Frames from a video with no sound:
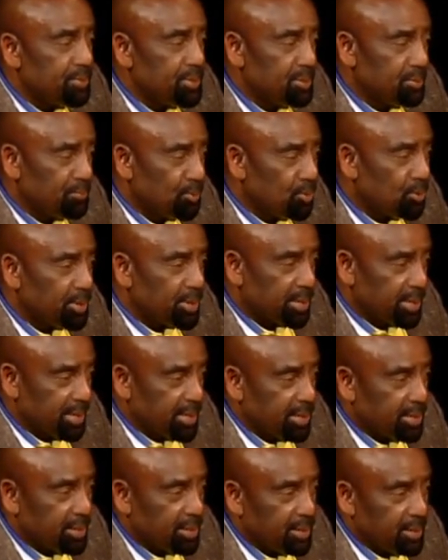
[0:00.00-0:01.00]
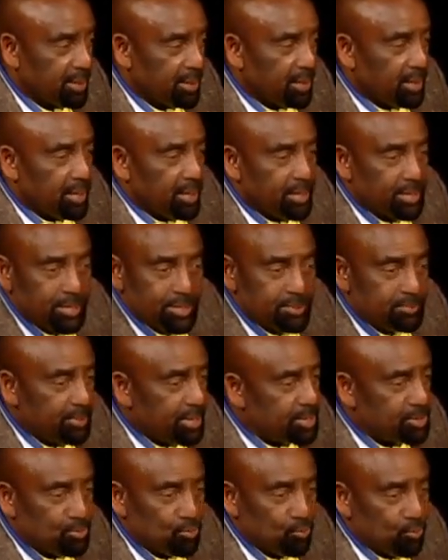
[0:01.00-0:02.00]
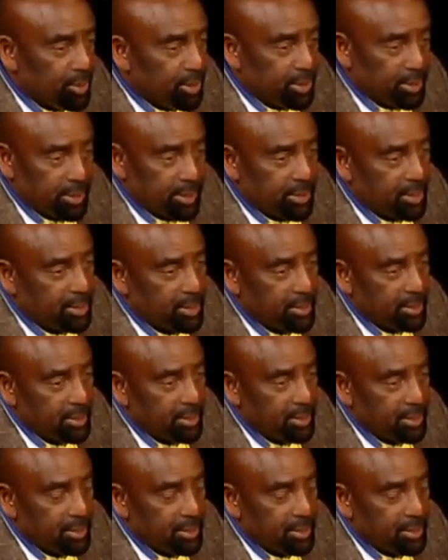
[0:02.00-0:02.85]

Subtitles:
of being born again. It doesn't make you weak.